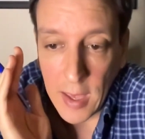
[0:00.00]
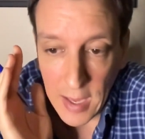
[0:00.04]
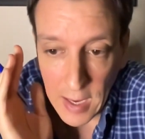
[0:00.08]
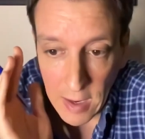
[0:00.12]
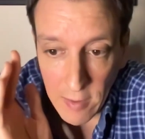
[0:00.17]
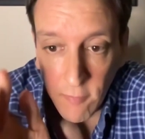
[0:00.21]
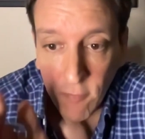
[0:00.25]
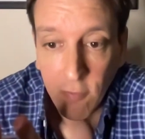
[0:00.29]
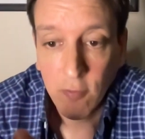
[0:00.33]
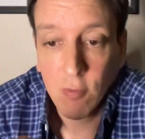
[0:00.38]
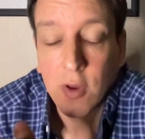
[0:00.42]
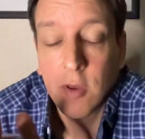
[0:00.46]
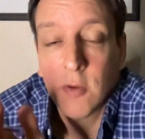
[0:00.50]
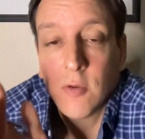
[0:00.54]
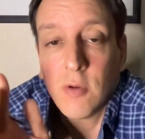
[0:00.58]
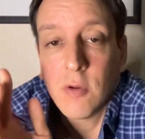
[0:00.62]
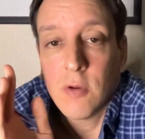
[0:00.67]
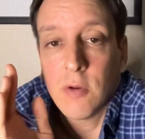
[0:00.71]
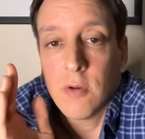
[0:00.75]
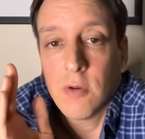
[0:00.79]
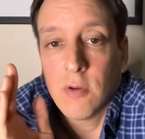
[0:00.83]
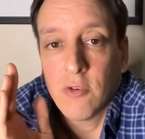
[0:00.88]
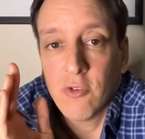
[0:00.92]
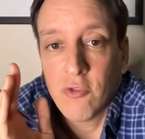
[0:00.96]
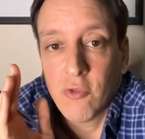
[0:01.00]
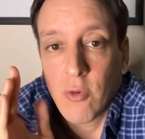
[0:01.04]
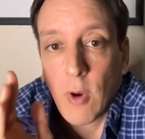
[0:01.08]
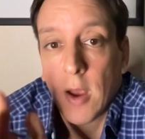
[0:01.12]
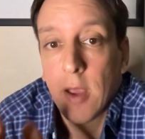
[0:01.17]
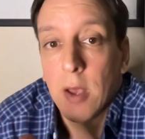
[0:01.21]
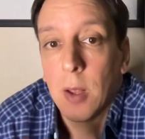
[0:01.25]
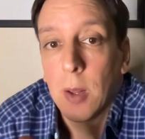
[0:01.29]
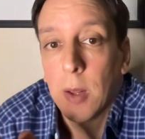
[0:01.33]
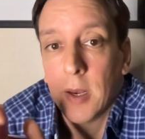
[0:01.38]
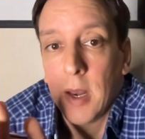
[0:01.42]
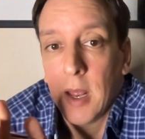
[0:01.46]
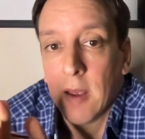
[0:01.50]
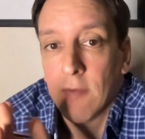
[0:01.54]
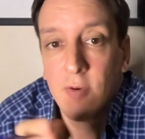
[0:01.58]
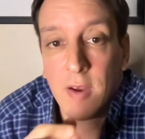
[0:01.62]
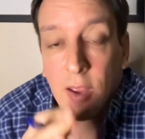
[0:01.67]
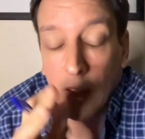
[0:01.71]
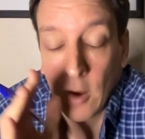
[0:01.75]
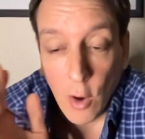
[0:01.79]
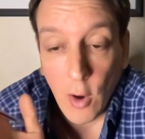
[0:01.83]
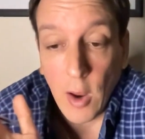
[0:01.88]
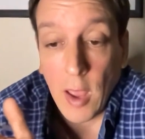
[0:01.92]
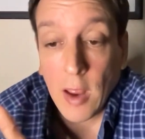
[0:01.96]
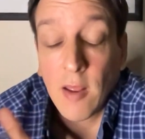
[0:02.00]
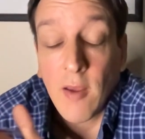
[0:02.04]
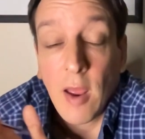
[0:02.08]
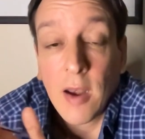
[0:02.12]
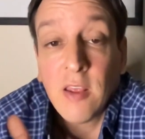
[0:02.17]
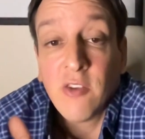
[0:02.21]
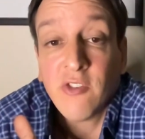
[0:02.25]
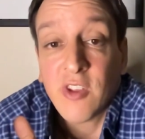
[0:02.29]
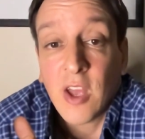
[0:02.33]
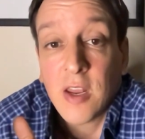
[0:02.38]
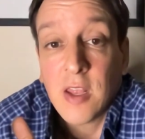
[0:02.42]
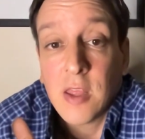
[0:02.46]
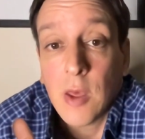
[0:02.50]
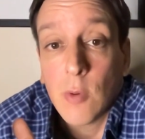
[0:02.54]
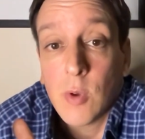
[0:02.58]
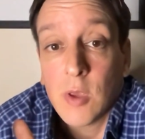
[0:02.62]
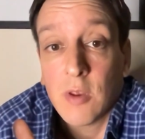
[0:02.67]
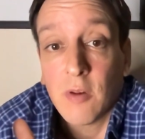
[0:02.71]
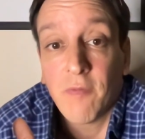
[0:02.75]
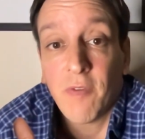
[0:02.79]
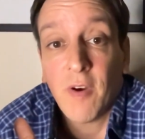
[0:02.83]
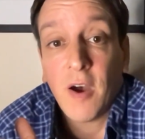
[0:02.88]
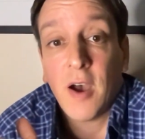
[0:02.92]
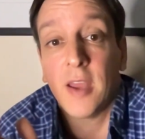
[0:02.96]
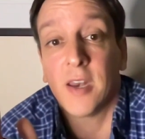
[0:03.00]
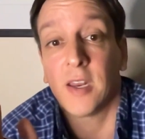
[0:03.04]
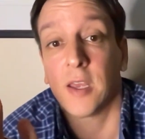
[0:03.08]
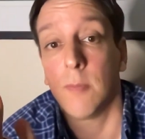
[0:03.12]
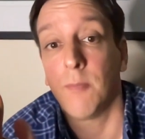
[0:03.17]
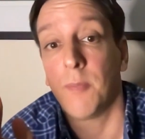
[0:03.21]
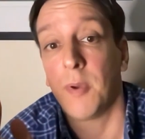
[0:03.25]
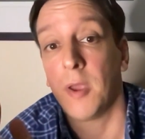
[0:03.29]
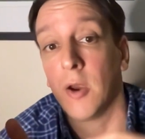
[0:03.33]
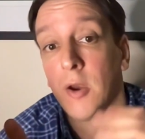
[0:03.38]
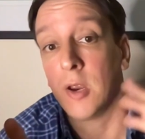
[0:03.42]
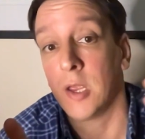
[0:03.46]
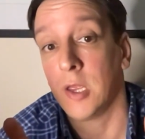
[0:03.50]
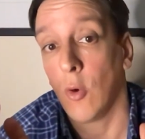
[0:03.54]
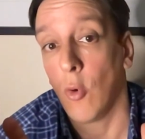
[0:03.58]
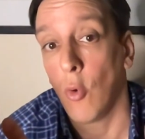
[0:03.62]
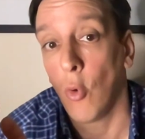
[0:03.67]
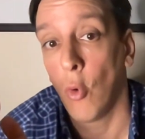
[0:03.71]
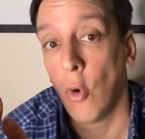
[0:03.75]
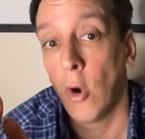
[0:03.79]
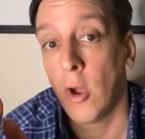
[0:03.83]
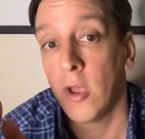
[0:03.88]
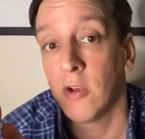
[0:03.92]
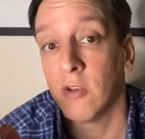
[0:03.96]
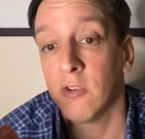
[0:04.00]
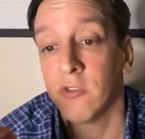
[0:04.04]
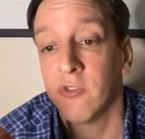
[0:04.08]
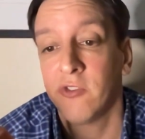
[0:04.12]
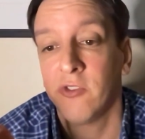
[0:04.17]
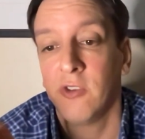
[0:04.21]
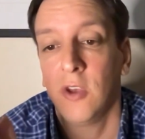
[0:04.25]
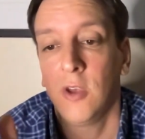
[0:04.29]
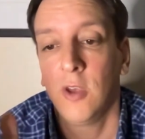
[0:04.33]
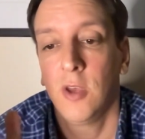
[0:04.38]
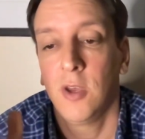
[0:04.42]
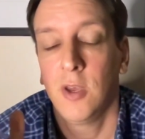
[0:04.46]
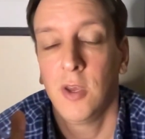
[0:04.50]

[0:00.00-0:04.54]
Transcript: every trial and any study that we could find comparing oils